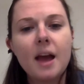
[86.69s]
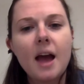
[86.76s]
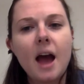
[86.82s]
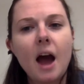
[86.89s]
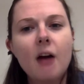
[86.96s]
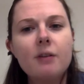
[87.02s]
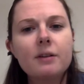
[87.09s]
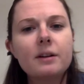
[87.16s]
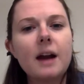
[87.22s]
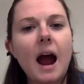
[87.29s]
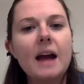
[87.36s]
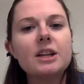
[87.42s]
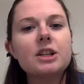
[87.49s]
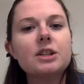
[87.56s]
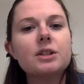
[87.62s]
However,
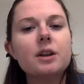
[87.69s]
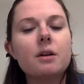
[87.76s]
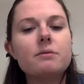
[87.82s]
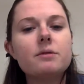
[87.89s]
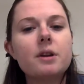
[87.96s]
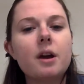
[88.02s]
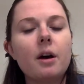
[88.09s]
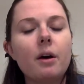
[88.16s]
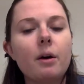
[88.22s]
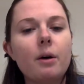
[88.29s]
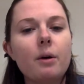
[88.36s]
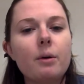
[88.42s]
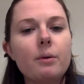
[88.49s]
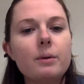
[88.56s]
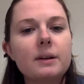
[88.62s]
I just don't
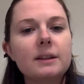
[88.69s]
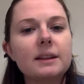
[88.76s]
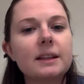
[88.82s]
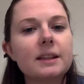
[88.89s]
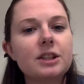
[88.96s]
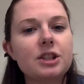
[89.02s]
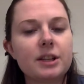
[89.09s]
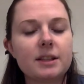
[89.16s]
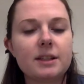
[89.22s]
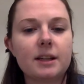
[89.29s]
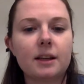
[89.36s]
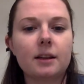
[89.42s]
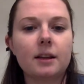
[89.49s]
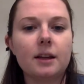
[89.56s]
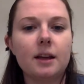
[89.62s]
know
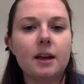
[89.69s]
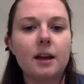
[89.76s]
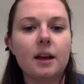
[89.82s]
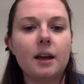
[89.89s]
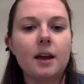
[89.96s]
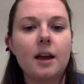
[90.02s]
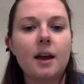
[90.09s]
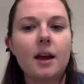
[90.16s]
logistically